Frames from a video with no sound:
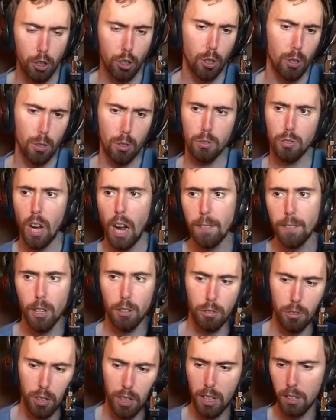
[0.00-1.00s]
the shoulders
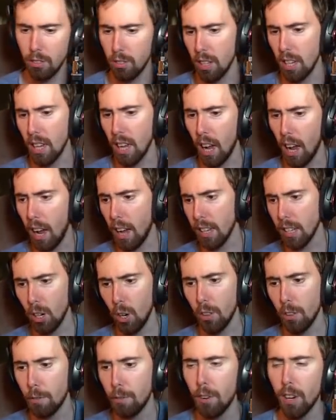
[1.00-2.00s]
obviously is the, you
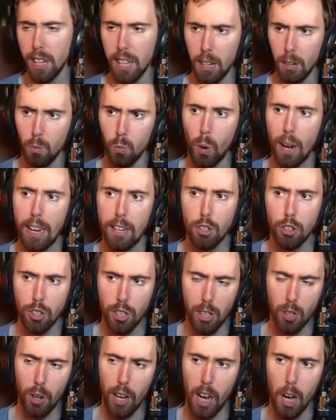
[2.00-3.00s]
know, the fucking Rage
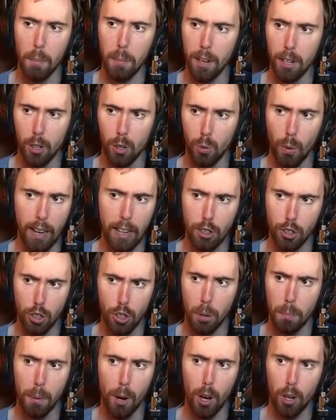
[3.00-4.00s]
Steel helmet or Rage
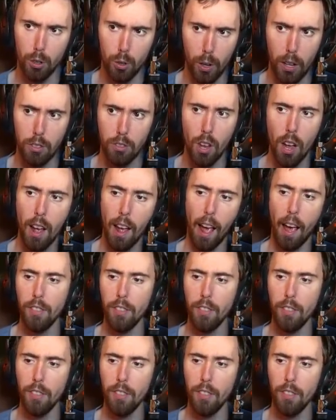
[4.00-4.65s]
Steel pauldrons.